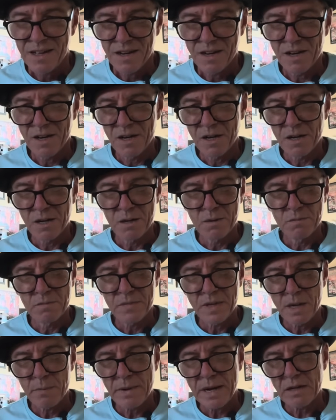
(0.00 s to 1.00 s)

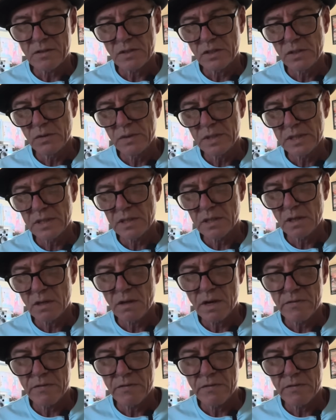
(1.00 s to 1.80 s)
About 2 weeks ago,